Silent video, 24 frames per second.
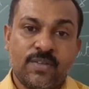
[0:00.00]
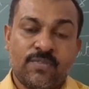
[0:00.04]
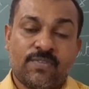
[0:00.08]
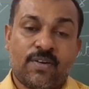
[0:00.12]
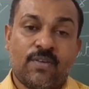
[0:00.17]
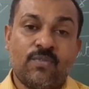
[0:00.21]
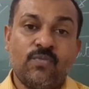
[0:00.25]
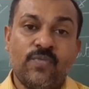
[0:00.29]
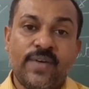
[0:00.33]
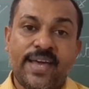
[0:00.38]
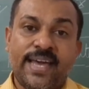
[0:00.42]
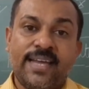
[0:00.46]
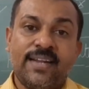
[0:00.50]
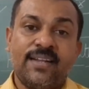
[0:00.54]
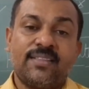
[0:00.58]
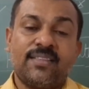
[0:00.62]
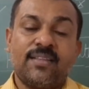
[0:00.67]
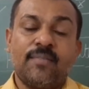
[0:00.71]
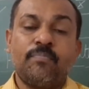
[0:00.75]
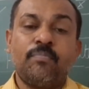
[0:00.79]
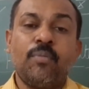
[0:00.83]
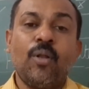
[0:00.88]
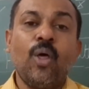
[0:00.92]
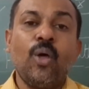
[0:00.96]
from where
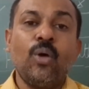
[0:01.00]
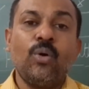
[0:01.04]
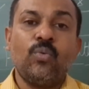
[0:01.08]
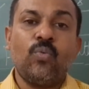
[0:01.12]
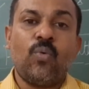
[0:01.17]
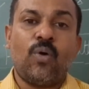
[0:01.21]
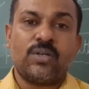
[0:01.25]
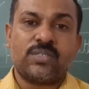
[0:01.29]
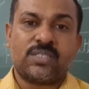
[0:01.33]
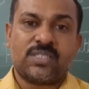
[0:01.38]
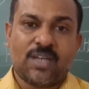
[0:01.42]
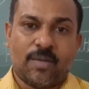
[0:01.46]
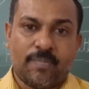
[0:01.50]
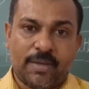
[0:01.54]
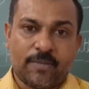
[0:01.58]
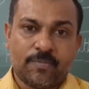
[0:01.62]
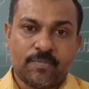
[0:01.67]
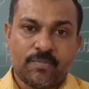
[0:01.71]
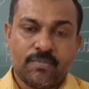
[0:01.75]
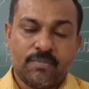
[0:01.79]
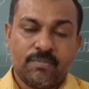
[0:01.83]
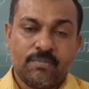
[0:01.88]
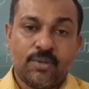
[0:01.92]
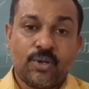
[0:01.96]
the blow was
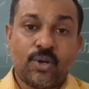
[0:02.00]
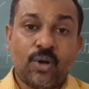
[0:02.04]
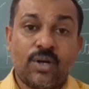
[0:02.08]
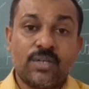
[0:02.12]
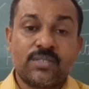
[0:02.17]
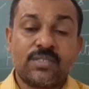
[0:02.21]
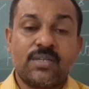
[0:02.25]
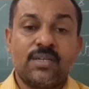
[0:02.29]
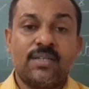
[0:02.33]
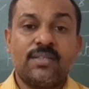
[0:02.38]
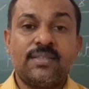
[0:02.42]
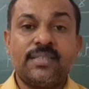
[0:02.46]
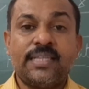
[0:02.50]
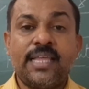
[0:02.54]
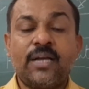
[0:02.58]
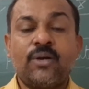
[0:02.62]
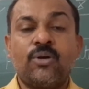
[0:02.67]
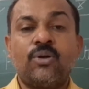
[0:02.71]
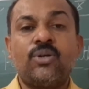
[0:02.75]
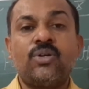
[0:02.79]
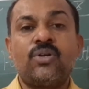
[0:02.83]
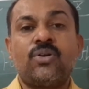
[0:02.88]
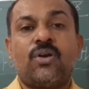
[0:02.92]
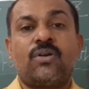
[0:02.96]
coming, because they
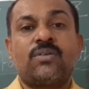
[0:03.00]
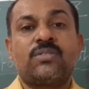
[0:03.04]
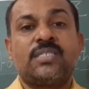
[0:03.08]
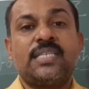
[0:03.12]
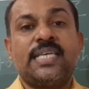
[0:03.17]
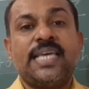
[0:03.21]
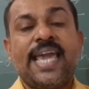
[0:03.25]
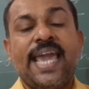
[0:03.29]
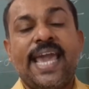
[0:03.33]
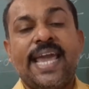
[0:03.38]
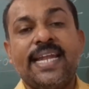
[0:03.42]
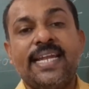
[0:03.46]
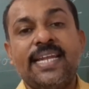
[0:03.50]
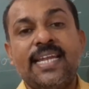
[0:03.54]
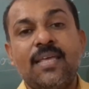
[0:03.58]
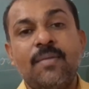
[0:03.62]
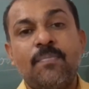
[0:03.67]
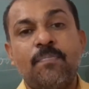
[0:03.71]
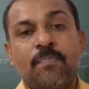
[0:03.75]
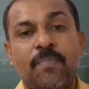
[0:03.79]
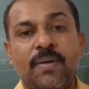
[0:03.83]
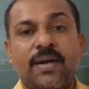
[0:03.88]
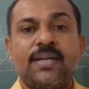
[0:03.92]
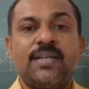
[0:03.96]
could not see
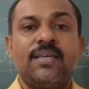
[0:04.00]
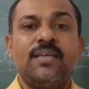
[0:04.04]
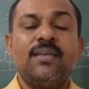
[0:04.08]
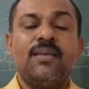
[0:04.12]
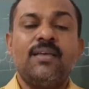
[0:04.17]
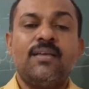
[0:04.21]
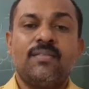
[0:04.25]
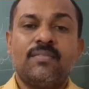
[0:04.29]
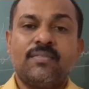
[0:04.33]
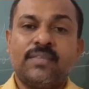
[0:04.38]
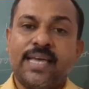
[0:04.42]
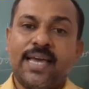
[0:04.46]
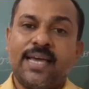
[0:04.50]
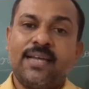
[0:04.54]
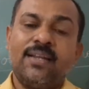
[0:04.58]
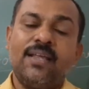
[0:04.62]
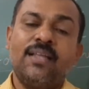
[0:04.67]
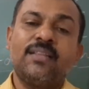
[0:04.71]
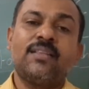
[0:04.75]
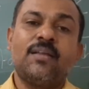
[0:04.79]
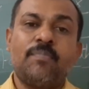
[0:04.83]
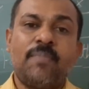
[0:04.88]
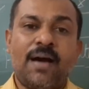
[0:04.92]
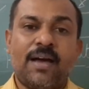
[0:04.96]
anybody there
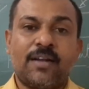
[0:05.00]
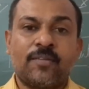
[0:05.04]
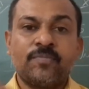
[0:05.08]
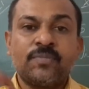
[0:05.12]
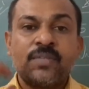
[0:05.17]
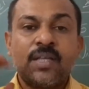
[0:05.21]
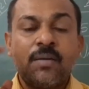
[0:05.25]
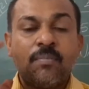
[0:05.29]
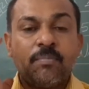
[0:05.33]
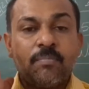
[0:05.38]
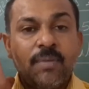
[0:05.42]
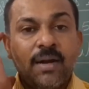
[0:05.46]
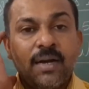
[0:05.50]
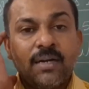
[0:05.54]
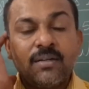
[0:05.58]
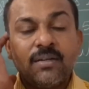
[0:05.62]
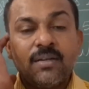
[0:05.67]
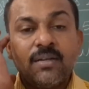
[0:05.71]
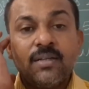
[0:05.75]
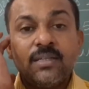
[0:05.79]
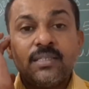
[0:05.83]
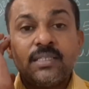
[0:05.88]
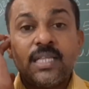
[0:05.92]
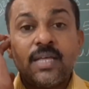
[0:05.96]
in the bar.
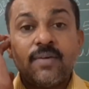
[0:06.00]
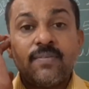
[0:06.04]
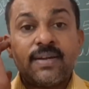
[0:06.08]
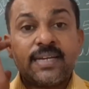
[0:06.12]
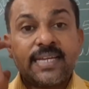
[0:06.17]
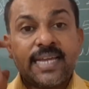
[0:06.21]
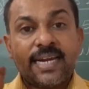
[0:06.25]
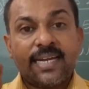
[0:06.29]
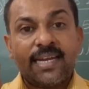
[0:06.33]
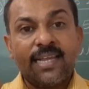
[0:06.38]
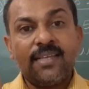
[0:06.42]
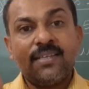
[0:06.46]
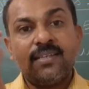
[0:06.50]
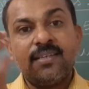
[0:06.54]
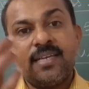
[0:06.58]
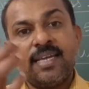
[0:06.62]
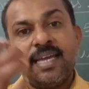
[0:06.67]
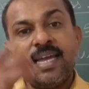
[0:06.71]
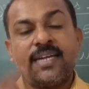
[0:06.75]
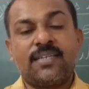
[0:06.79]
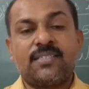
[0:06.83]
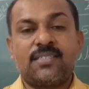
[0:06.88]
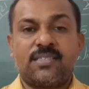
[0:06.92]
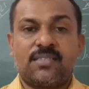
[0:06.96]
But they were
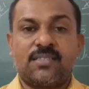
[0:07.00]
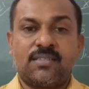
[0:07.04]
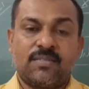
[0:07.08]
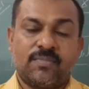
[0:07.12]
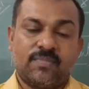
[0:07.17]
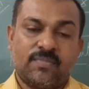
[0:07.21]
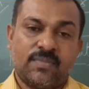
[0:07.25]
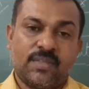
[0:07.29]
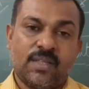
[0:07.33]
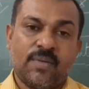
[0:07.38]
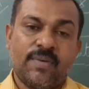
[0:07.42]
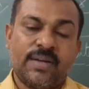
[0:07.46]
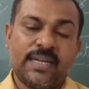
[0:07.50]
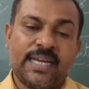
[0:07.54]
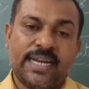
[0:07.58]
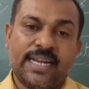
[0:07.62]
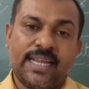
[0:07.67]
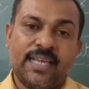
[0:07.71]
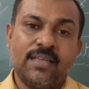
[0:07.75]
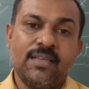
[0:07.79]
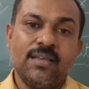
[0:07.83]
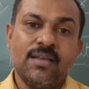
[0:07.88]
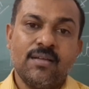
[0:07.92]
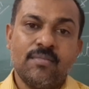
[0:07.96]
getting hits. They were
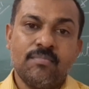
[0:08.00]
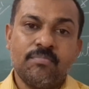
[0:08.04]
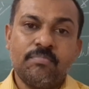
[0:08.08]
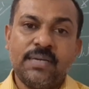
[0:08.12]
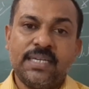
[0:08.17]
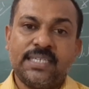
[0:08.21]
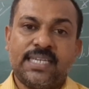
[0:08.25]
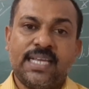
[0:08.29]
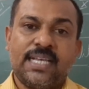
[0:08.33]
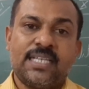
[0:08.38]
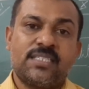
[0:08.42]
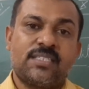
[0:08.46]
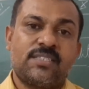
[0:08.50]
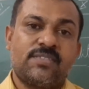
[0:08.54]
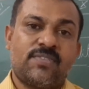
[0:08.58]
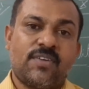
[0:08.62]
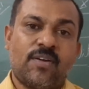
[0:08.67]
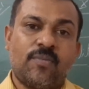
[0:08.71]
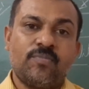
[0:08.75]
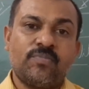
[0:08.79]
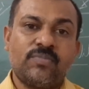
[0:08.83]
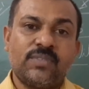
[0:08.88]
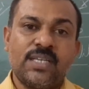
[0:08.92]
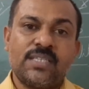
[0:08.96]
getting beatings
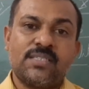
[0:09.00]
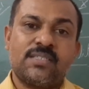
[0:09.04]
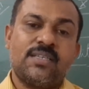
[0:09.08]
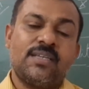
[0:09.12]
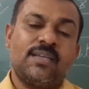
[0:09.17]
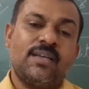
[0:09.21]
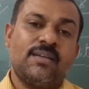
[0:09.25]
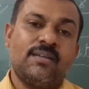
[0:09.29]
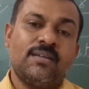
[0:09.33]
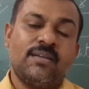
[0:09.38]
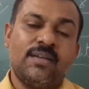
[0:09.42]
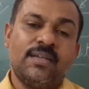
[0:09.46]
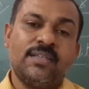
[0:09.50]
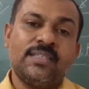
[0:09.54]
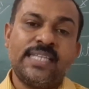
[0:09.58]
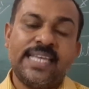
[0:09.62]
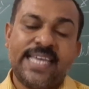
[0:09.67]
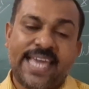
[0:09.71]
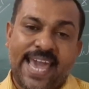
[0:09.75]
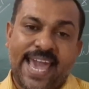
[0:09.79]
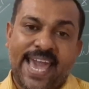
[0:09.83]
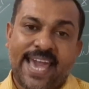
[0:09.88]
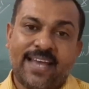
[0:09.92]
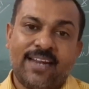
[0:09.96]
from this in
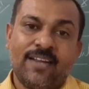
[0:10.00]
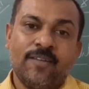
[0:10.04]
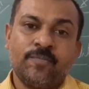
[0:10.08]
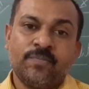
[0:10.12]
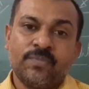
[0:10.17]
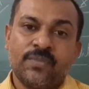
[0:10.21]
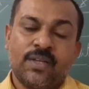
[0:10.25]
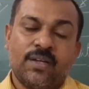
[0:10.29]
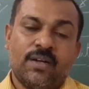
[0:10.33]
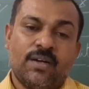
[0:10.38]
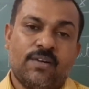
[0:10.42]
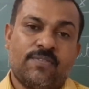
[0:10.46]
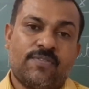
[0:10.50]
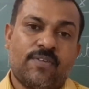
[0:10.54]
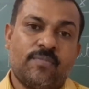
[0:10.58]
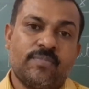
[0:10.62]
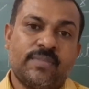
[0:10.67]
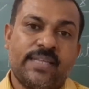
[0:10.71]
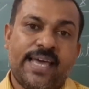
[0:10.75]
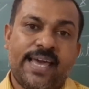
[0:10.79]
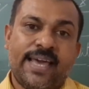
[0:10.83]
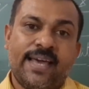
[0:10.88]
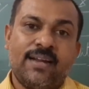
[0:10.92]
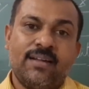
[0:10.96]
the air.
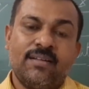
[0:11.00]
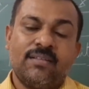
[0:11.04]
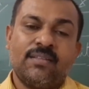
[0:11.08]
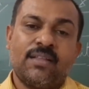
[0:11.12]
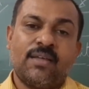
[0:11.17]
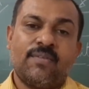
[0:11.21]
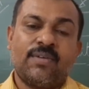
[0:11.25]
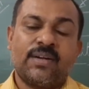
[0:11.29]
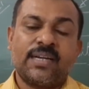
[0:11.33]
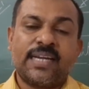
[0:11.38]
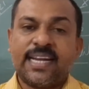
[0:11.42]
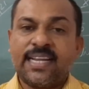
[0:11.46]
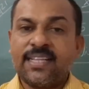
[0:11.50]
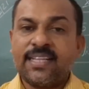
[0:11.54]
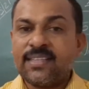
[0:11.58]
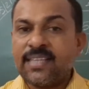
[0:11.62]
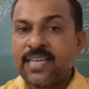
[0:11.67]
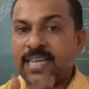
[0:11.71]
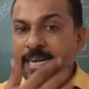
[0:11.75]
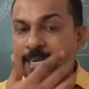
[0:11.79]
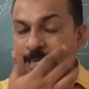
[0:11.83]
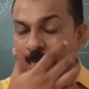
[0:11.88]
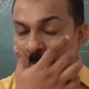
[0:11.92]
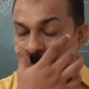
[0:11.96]
From the air, they were getting
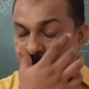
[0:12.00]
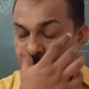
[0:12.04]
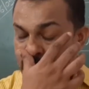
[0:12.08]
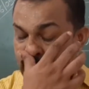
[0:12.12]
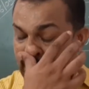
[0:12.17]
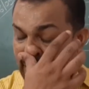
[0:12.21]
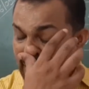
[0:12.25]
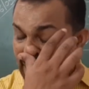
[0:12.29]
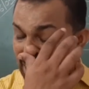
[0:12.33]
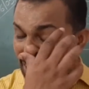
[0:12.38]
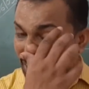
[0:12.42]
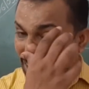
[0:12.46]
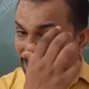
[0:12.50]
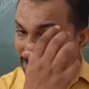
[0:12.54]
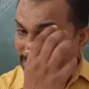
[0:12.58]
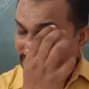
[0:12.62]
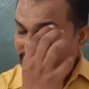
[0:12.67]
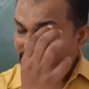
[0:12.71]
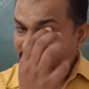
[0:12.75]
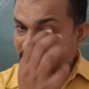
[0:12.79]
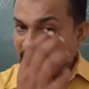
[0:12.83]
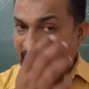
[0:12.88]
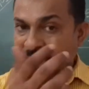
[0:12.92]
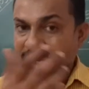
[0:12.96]
the hitting and
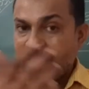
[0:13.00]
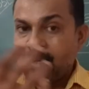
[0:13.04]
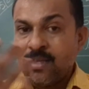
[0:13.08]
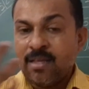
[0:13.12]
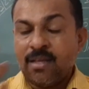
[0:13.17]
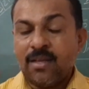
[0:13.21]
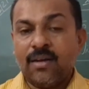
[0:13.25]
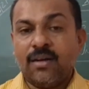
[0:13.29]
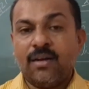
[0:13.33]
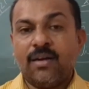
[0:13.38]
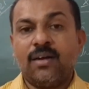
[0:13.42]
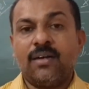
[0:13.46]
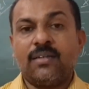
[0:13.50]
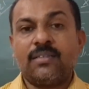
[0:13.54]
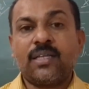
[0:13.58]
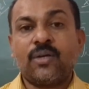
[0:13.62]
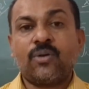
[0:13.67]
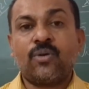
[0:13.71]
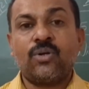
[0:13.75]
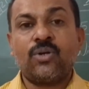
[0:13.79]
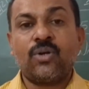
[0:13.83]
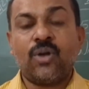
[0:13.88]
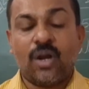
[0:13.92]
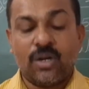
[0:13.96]
all. And
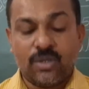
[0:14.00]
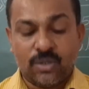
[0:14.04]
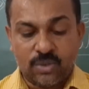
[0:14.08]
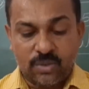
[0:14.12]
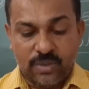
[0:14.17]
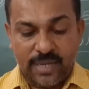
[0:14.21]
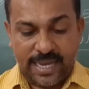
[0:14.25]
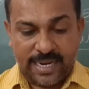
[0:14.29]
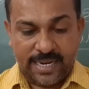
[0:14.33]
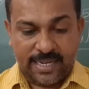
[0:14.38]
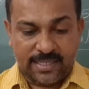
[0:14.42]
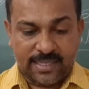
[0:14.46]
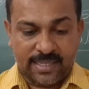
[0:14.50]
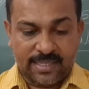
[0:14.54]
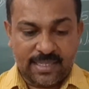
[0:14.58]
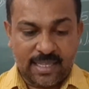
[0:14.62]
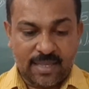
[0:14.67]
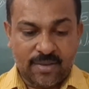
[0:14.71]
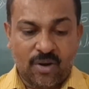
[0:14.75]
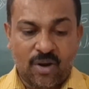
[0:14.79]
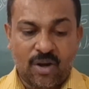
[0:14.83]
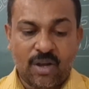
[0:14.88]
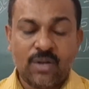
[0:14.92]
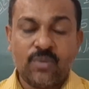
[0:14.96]
they could not do anything.
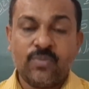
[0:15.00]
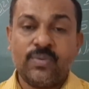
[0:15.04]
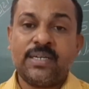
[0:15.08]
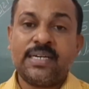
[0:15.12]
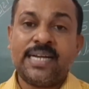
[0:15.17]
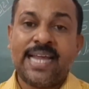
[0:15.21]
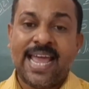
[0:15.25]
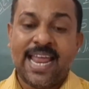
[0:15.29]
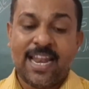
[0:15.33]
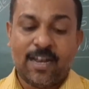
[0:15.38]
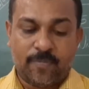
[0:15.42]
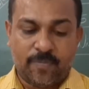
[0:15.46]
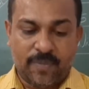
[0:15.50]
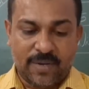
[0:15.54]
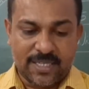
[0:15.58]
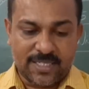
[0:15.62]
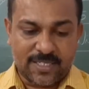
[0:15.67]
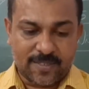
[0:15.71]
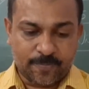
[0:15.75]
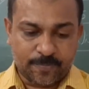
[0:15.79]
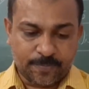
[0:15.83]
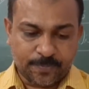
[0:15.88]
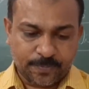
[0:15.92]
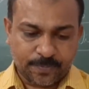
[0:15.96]
They all were
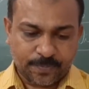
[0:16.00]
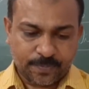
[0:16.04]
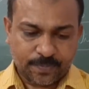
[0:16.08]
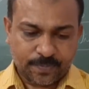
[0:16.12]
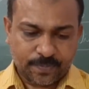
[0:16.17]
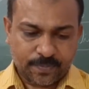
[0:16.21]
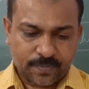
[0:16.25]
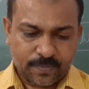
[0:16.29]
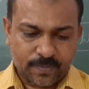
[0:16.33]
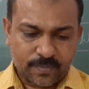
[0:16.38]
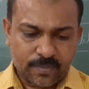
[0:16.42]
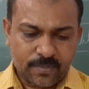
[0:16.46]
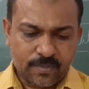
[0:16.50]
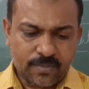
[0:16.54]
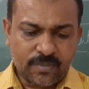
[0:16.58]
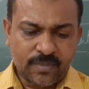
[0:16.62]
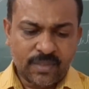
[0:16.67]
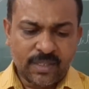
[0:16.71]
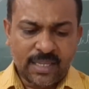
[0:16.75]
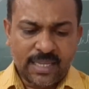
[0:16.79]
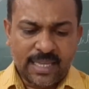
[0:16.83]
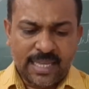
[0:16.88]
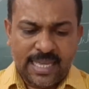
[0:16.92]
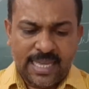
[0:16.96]
helpless.
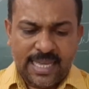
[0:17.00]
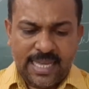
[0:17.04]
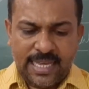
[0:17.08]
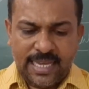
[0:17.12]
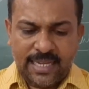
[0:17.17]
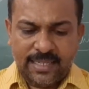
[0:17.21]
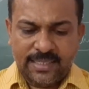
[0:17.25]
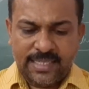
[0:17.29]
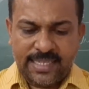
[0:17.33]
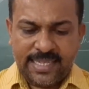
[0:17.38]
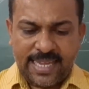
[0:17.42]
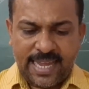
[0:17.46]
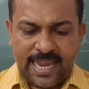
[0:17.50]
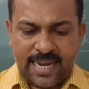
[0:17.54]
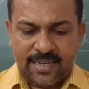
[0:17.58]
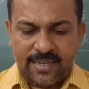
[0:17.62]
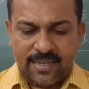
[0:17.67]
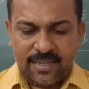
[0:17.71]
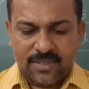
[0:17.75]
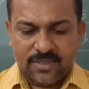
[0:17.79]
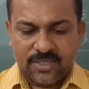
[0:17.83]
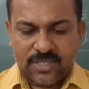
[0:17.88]
In the end,